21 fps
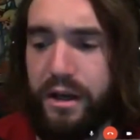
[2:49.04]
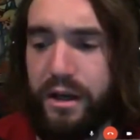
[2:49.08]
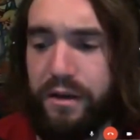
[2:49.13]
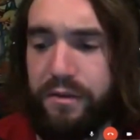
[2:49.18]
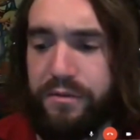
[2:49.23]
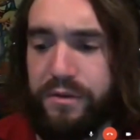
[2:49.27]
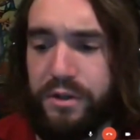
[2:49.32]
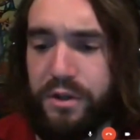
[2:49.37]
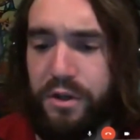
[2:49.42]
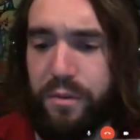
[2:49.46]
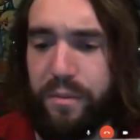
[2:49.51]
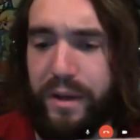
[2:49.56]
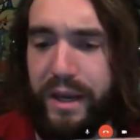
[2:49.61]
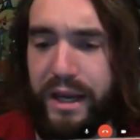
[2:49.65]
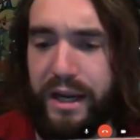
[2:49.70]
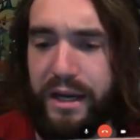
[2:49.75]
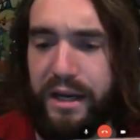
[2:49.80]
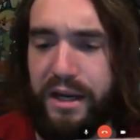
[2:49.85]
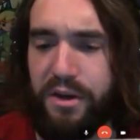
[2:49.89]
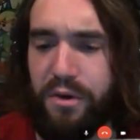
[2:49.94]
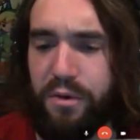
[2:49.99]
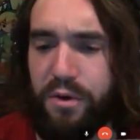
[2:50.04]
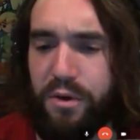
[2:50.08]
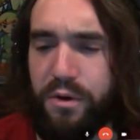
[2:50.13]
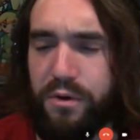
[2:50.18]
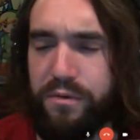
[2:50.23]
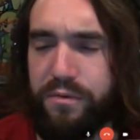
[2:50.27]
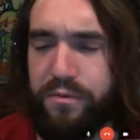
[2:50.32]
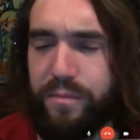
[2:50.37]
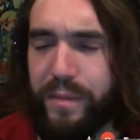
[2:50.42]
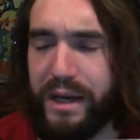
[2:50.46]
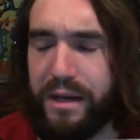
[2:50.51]
feel no pain, I don't know
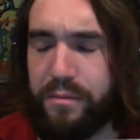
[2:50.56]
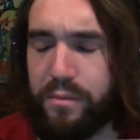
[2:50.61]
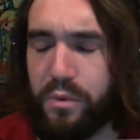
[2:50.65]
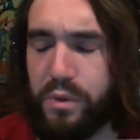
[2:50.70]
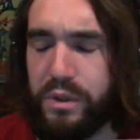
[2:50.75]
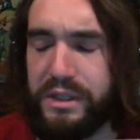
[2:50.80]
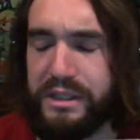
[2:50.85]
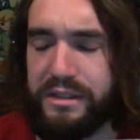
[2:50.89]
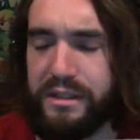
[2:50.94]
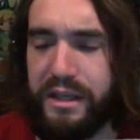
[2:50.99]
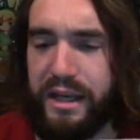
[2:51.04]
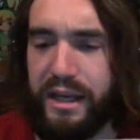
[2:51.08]
if pain boys